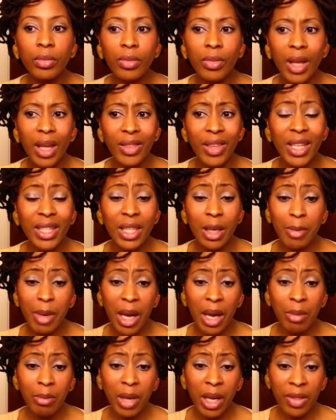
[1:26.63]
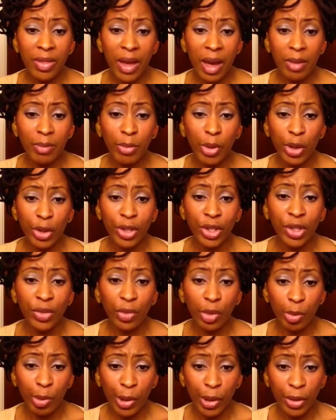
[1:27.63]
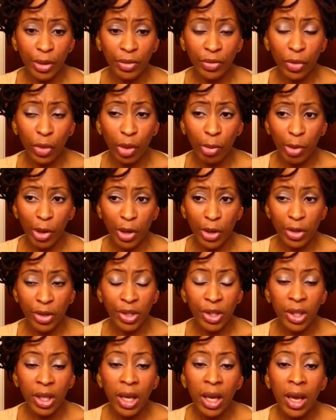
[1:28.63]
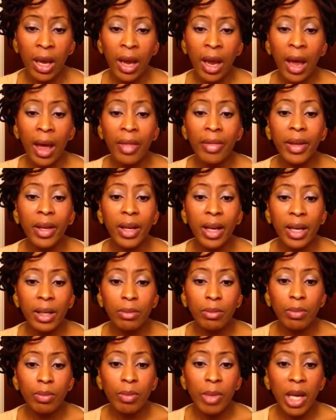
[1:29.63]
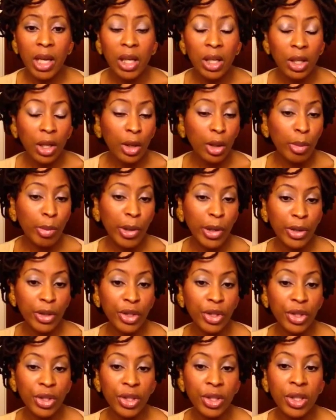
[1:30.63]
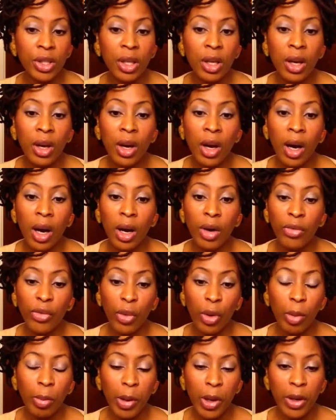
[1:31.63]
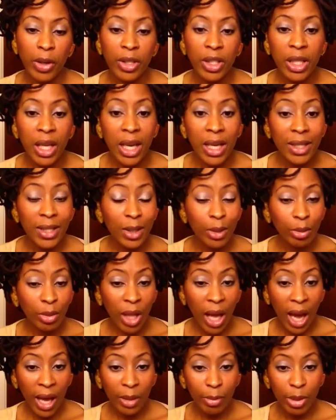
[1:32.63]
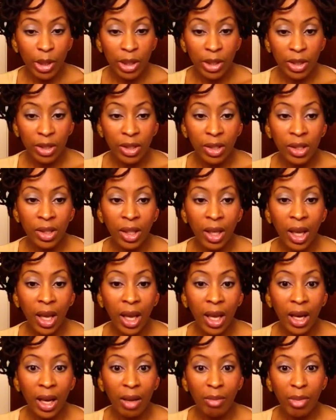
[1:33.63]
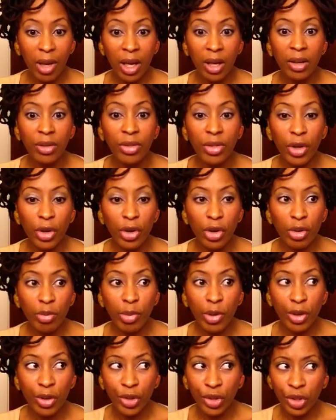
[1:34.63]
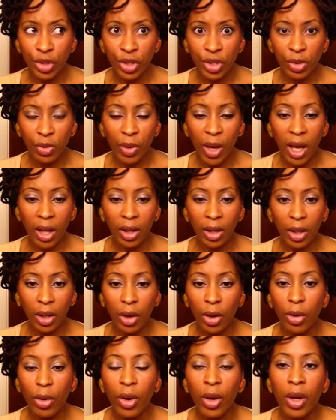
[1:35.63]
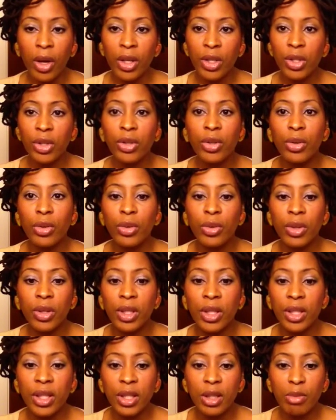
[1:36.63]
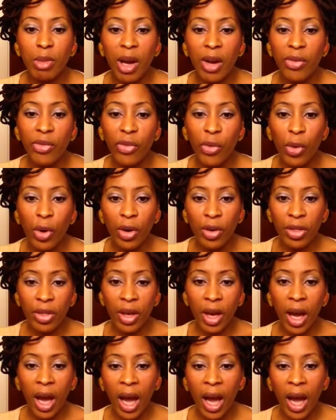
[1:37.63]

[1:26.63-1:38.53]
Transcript: at that time I had made that purchase for per for a purse, and then I made another purchase uh, for a purse and some loc beads, and I made a third purchase a while ago. So this is my fourth